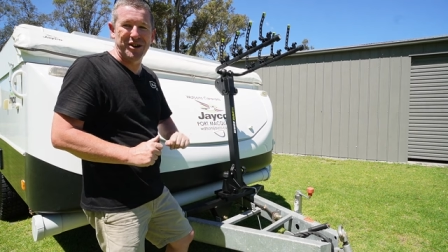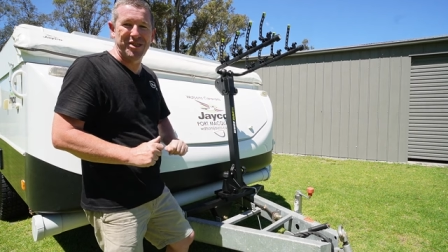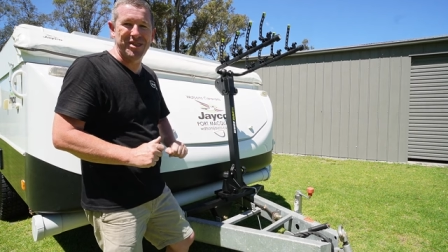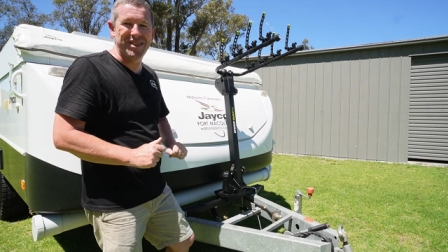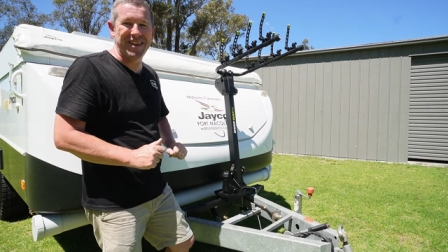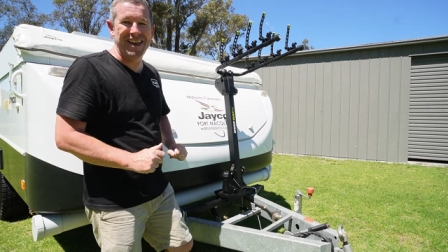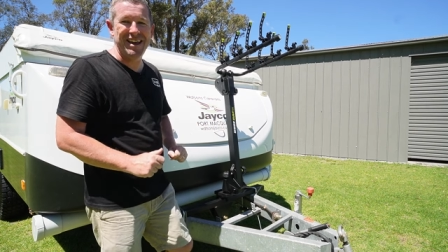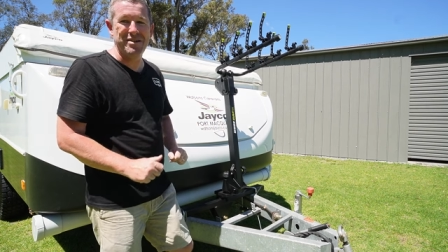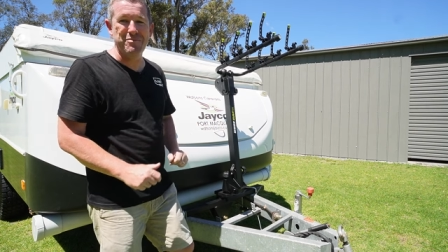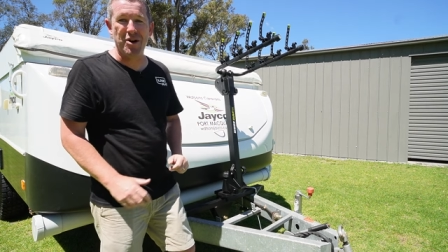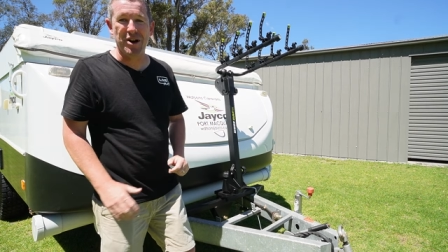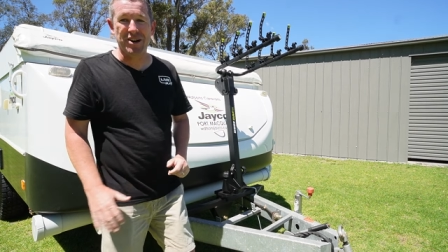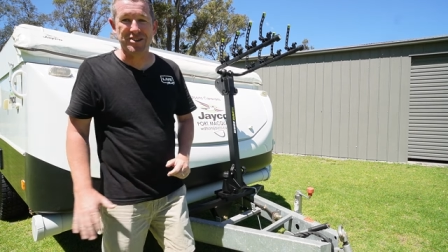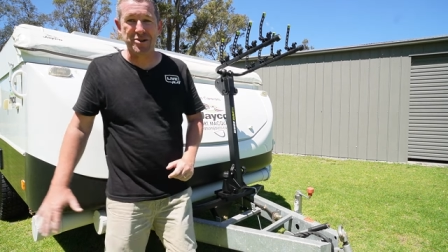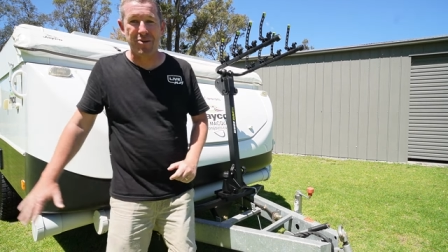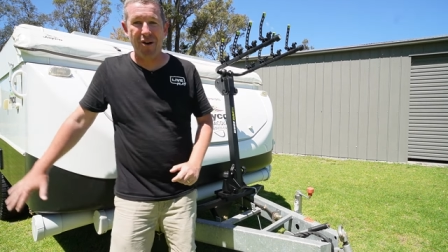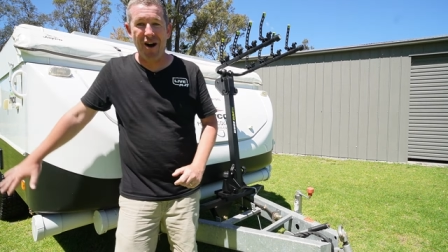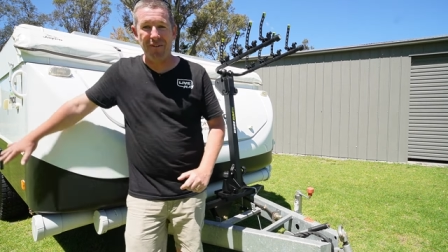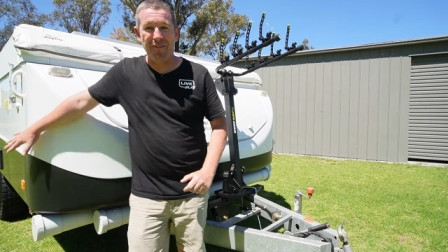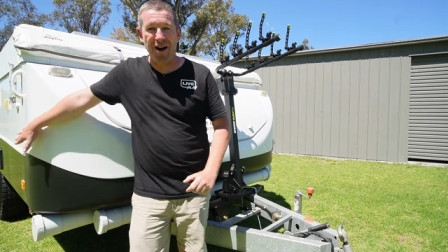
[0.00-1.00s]
of theme works
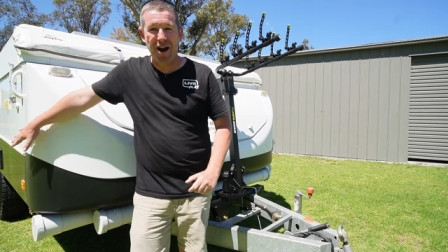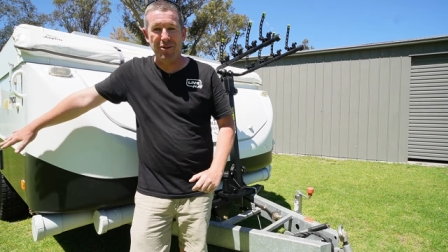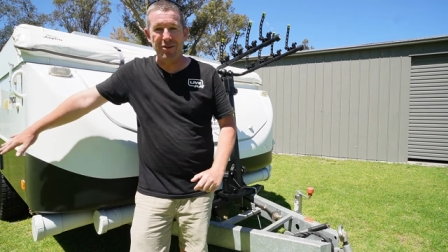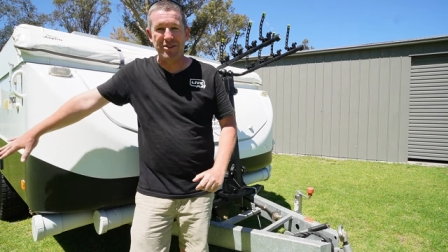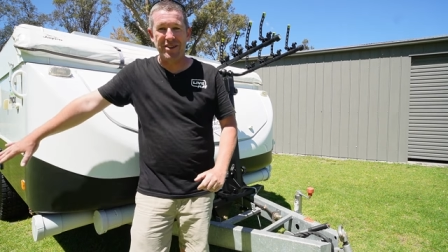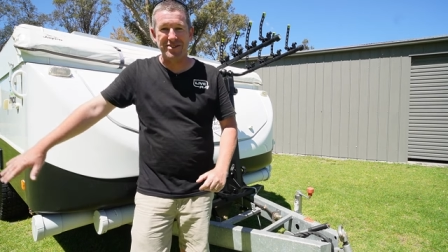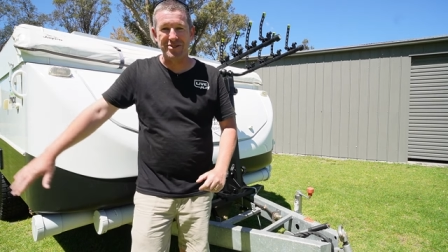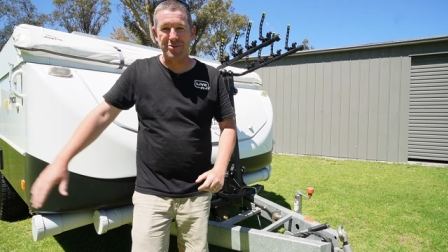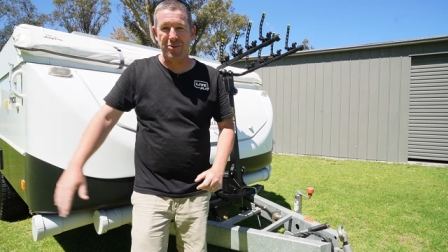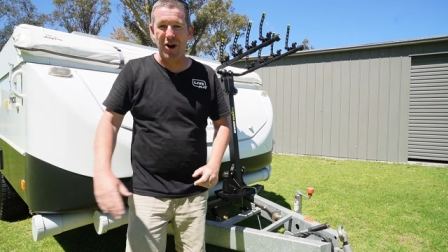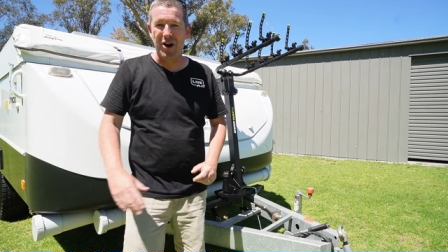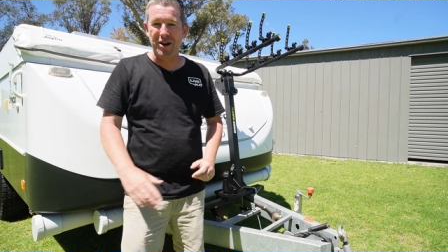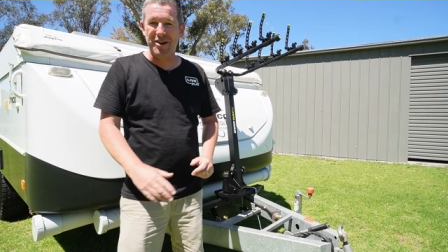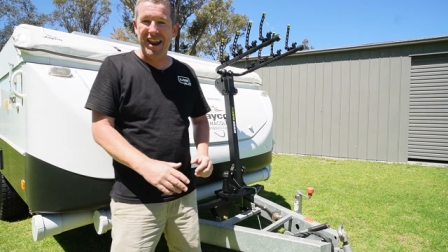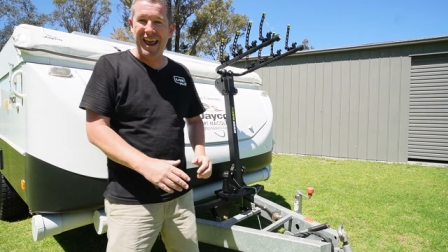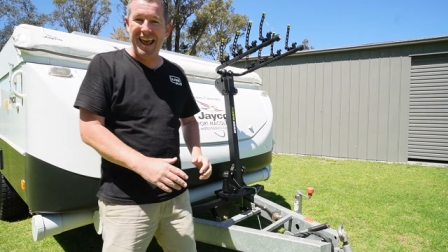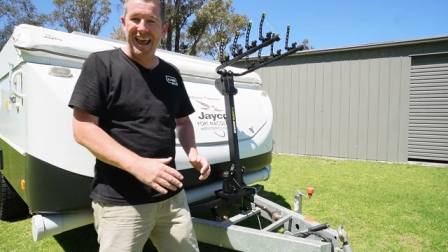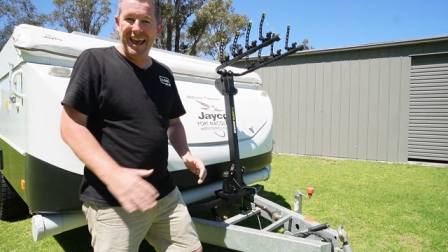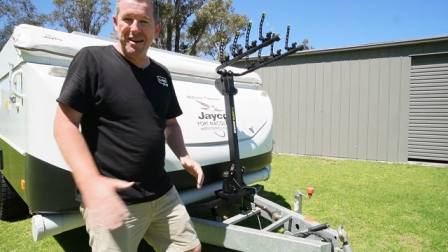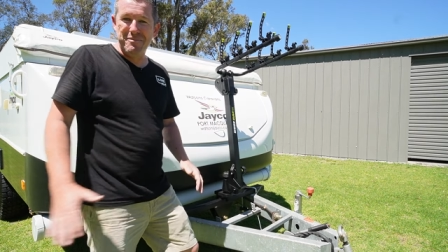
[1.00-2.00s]
quite well with the Swan,
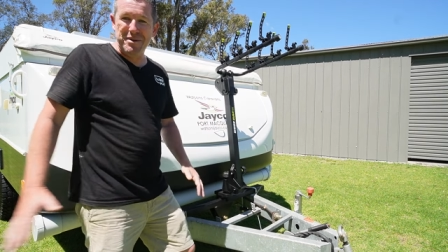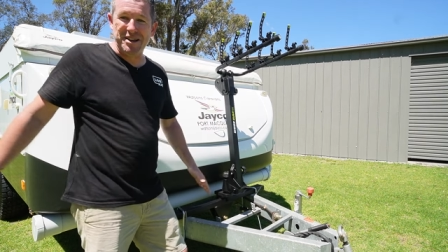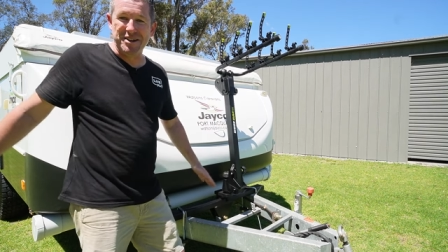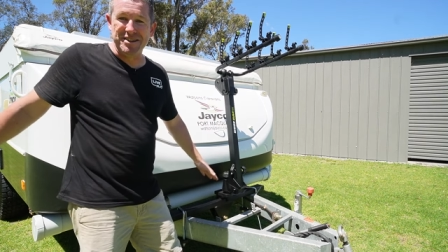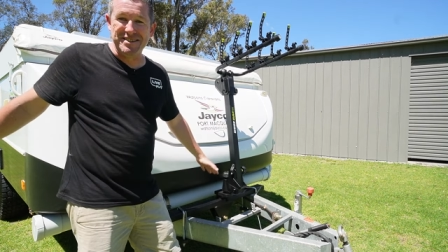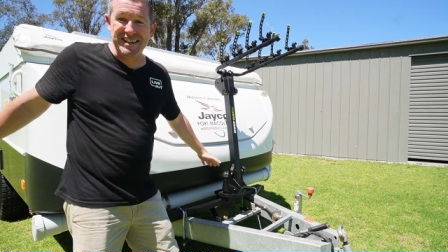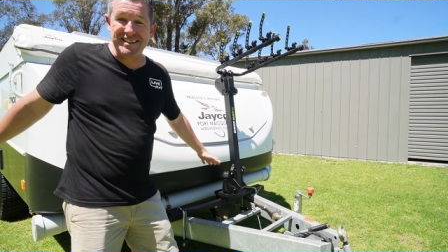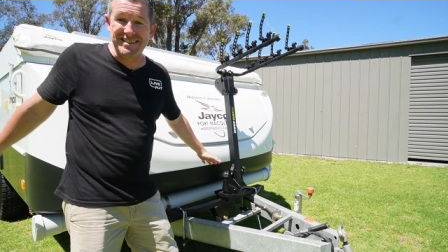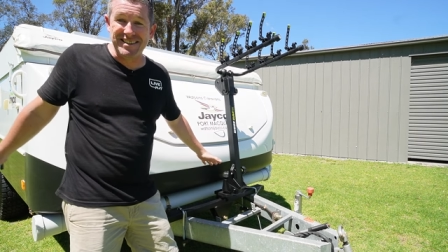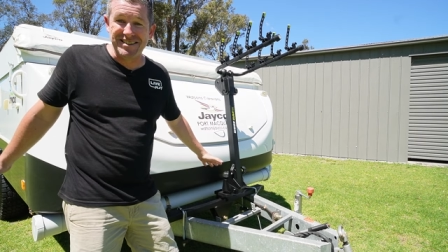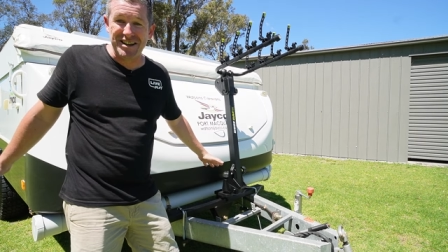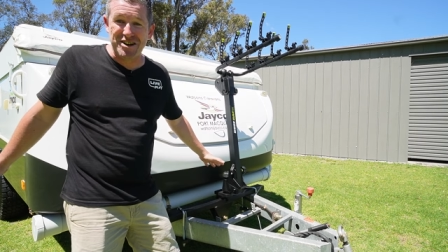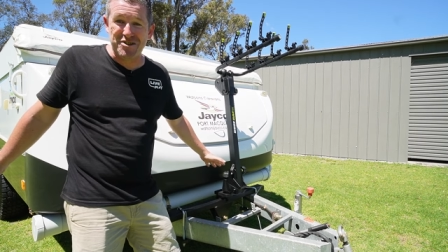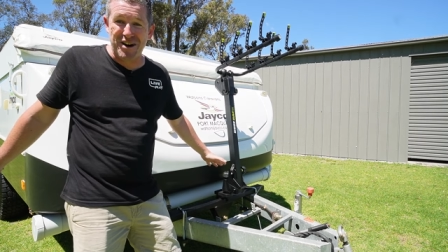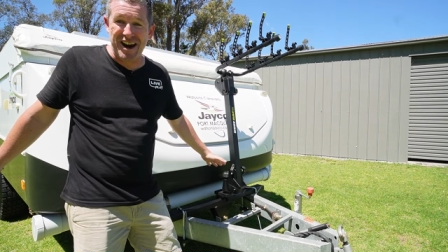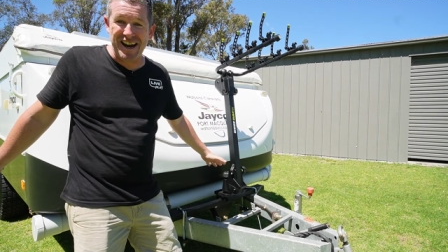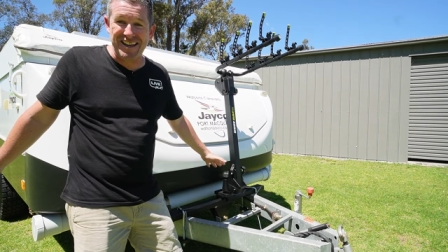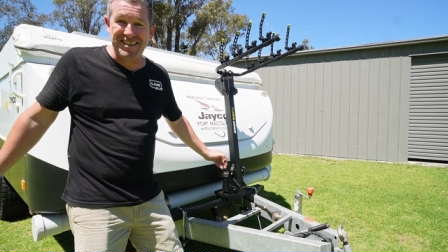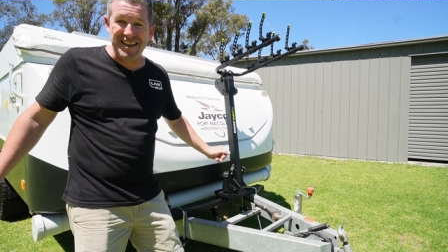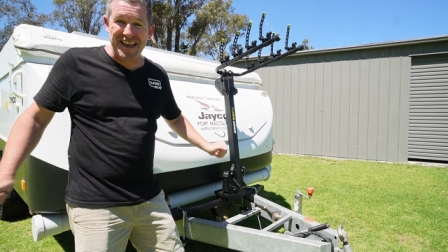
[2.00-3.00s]
because this is a
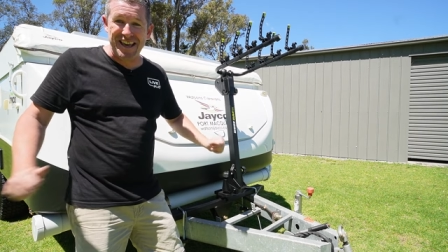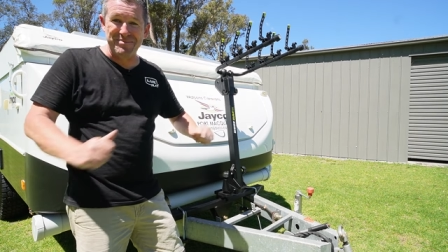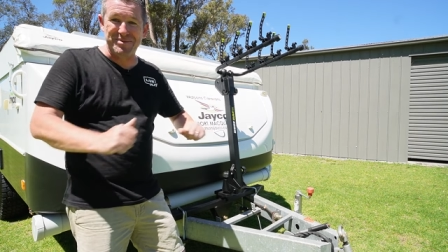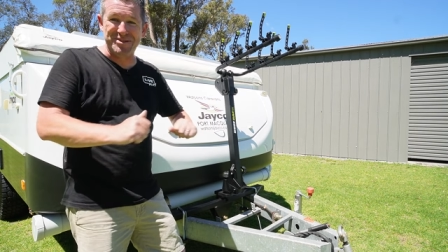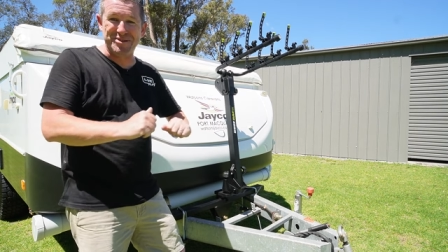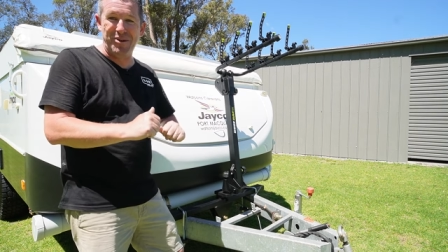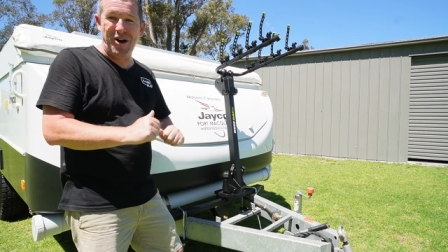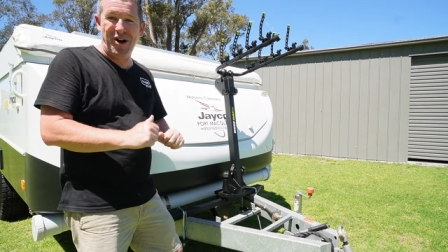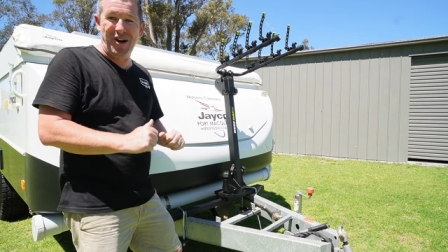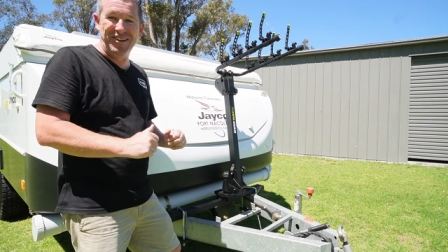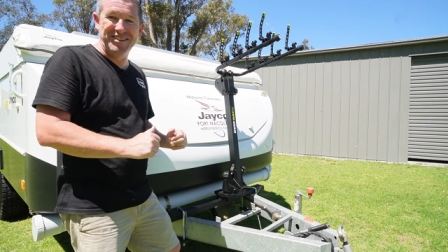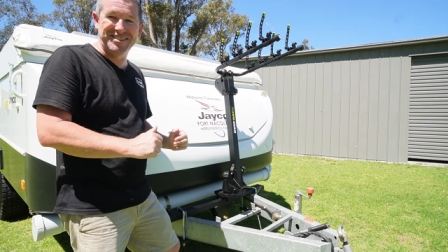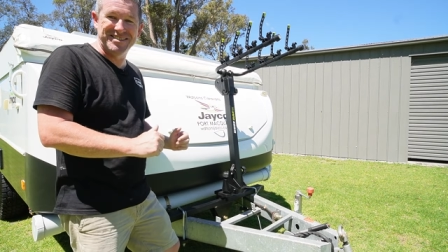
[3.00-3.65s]
green themed Swan.